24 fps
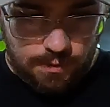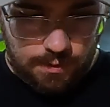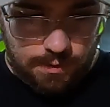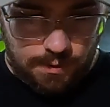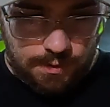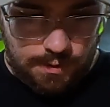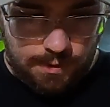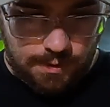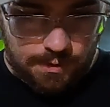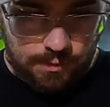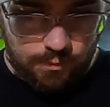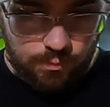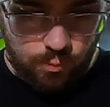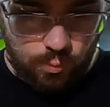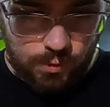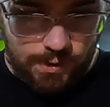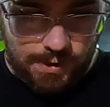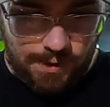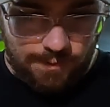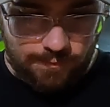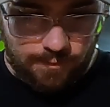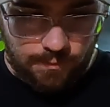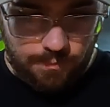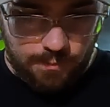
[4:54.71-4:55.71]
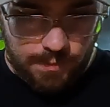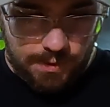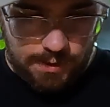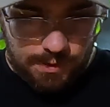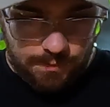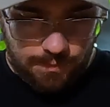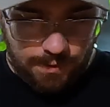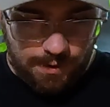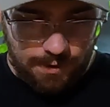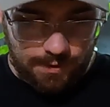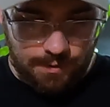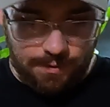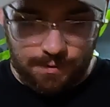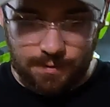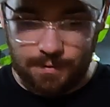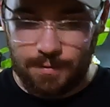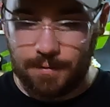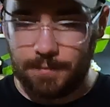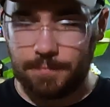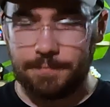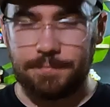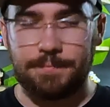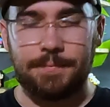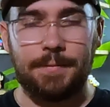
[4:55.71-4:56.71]
And we have a mini
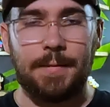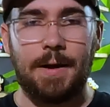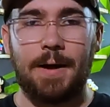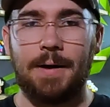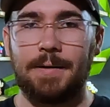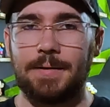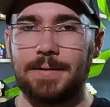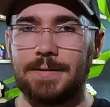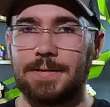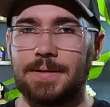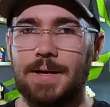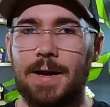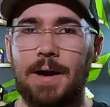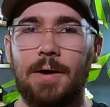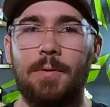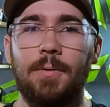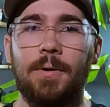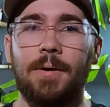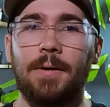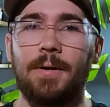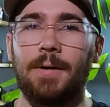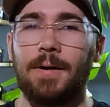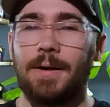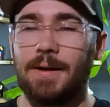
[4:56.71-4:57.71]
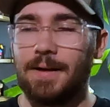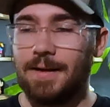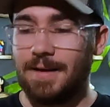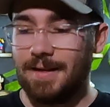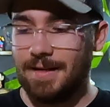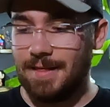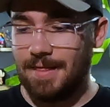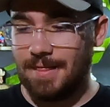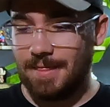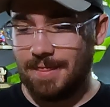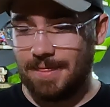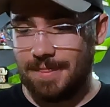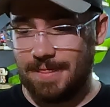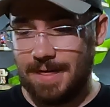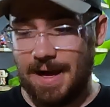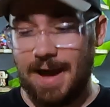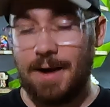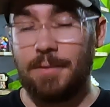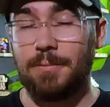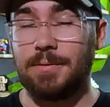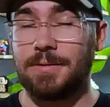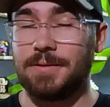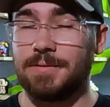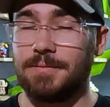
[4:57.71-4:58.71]
P.E.K.K.A on his tower.
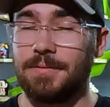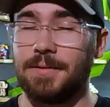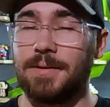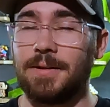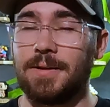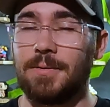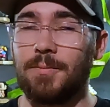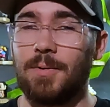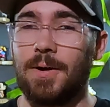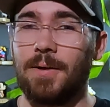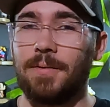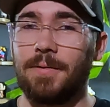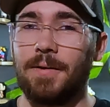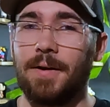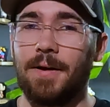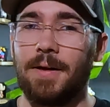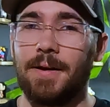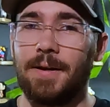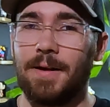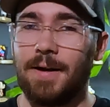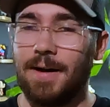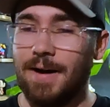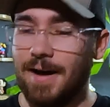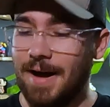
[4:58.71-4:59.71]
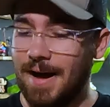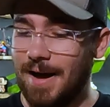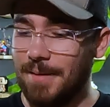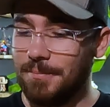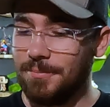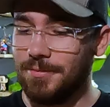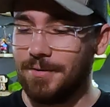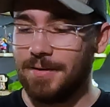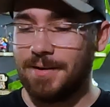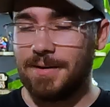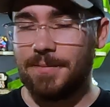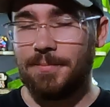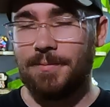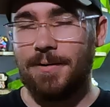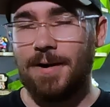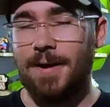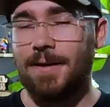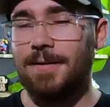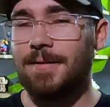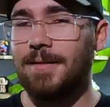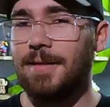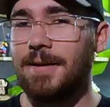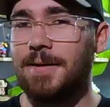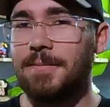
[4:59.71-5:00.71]
That was really well done. I'm pretty
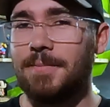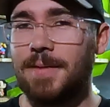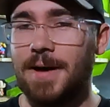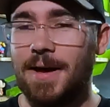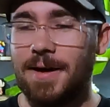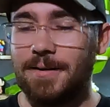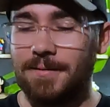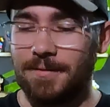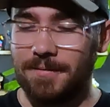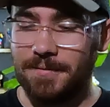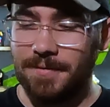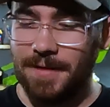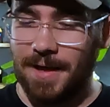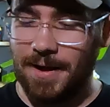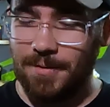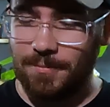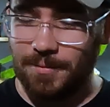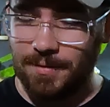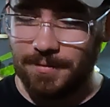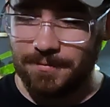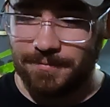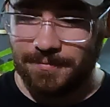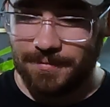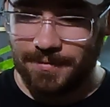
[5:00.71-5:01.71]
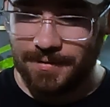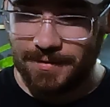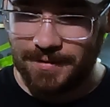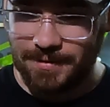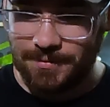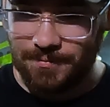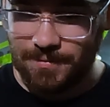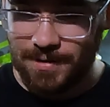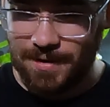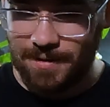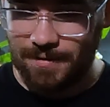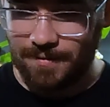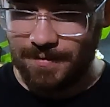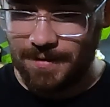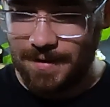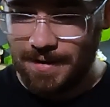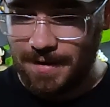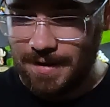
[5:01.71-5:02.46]
proud of that battle. That went really well.